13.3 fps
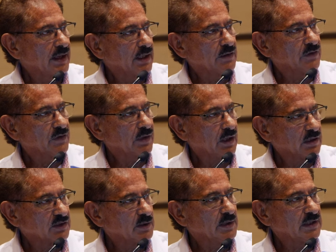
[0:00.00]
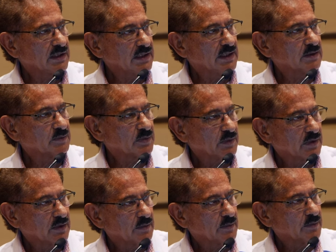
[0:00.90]
and ultimately it
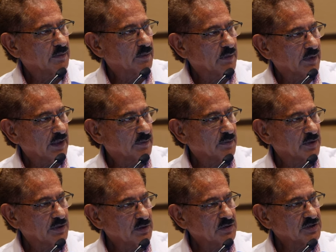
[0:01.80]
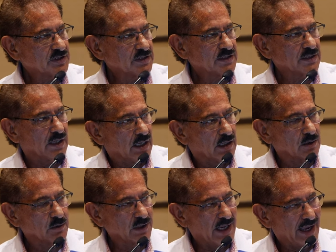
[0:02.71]
it produces
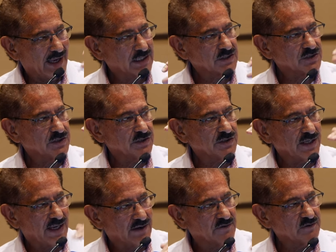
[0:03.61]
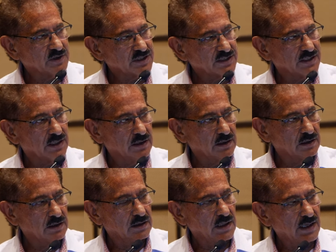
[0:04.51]
a reaction to every
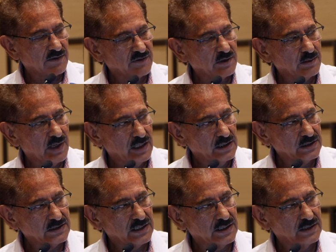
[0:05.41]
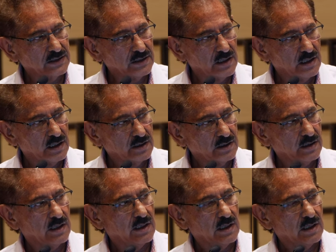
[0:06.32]
cell, every myocyte in the heart.